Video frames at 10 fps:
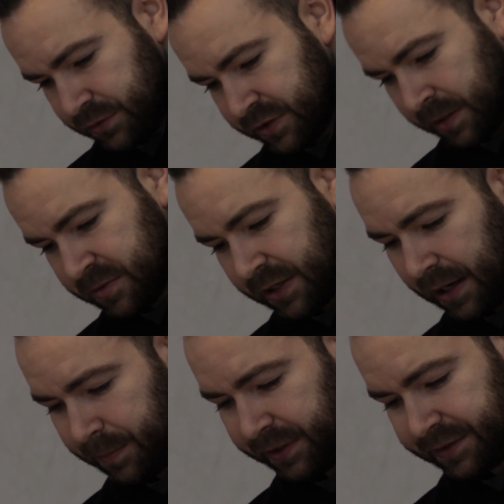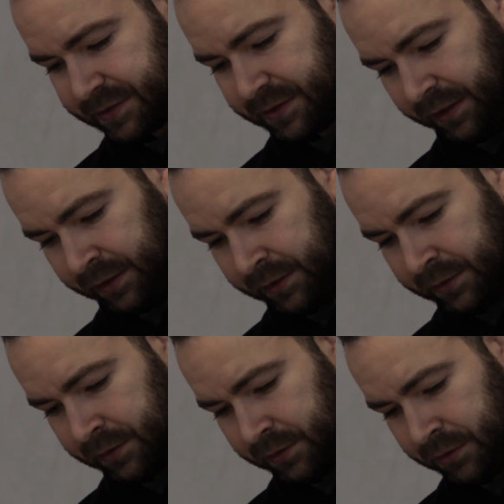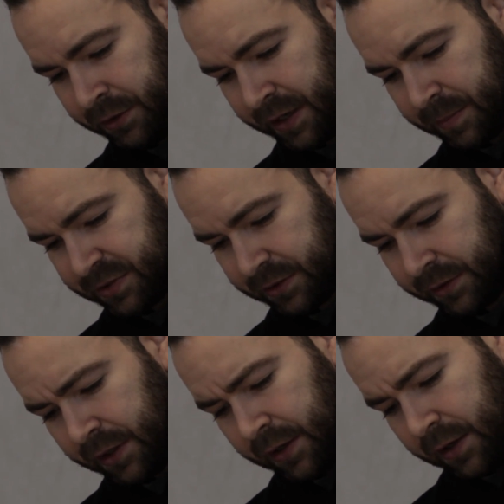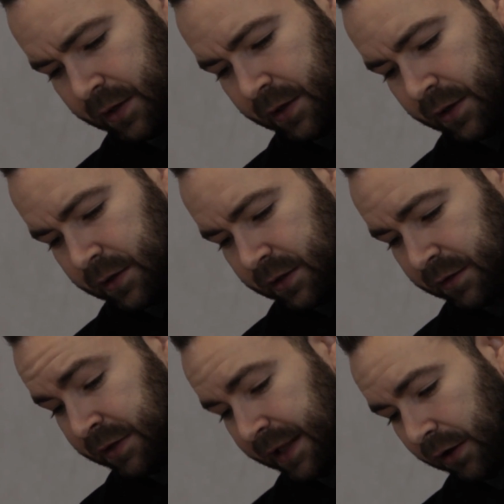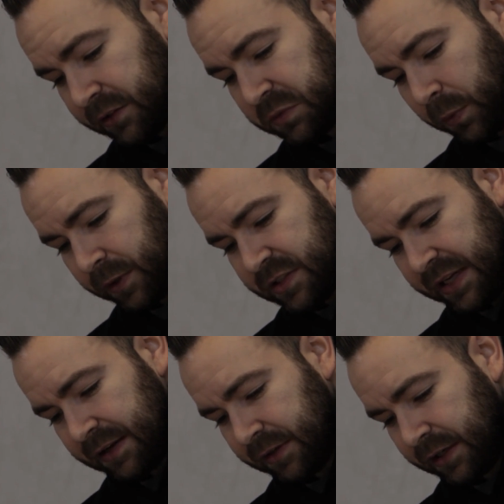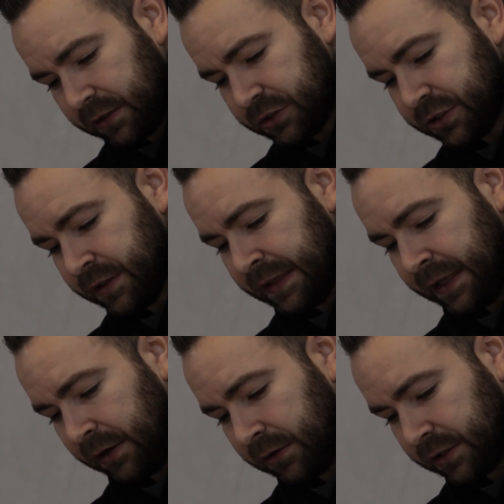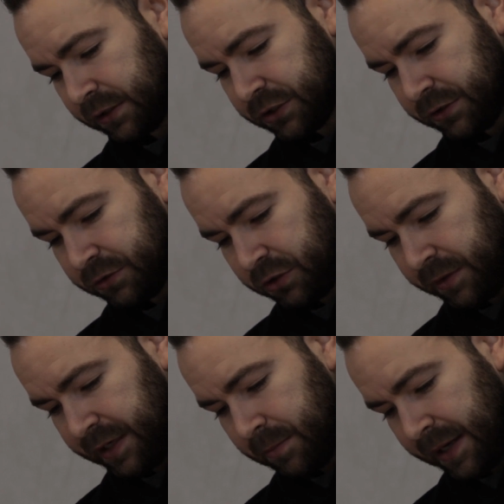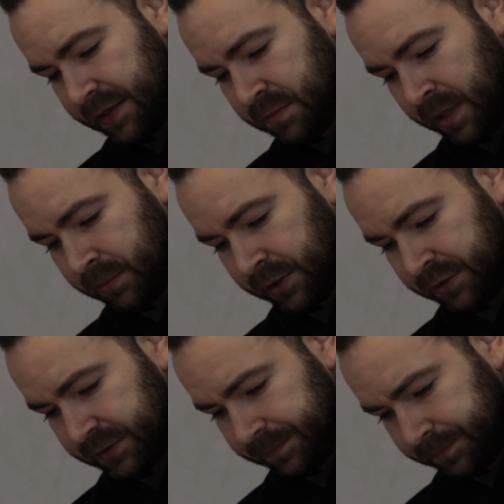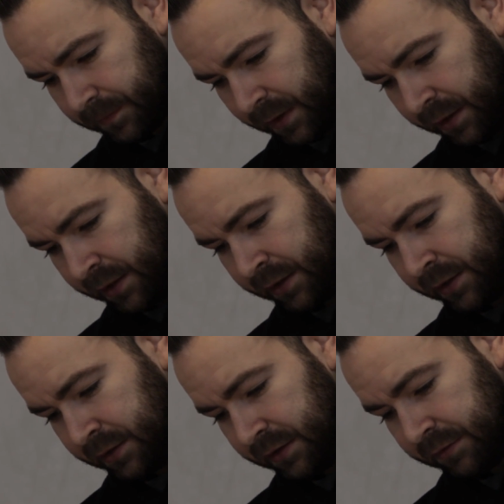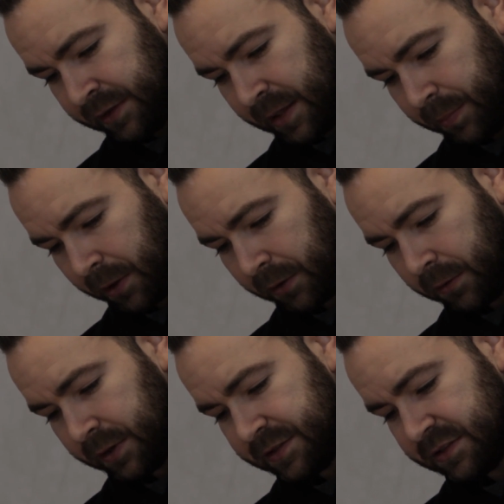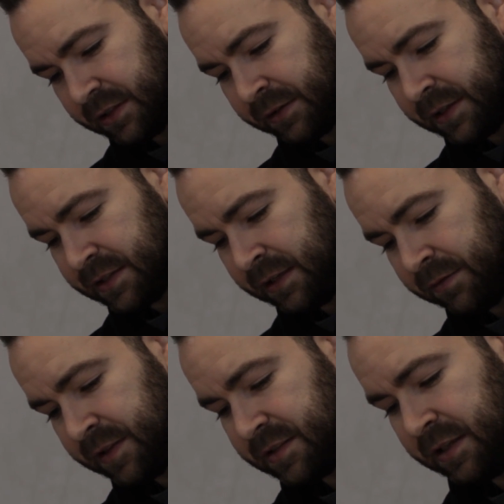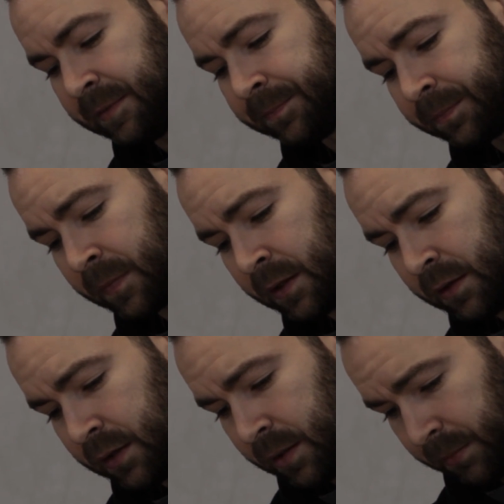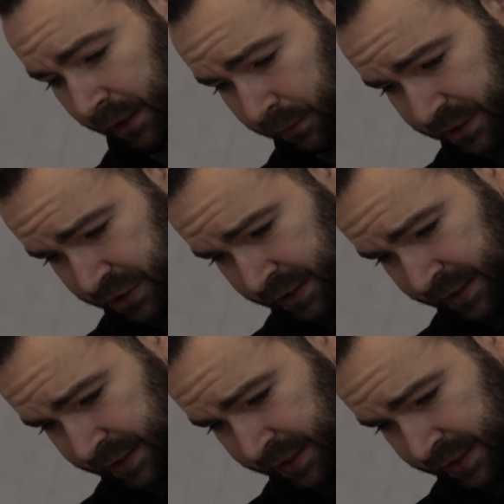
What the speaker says: some topics in New Year episode, given that all sports have a culture and that all culture is created by its members, and given that parkour is still in its infancy, my question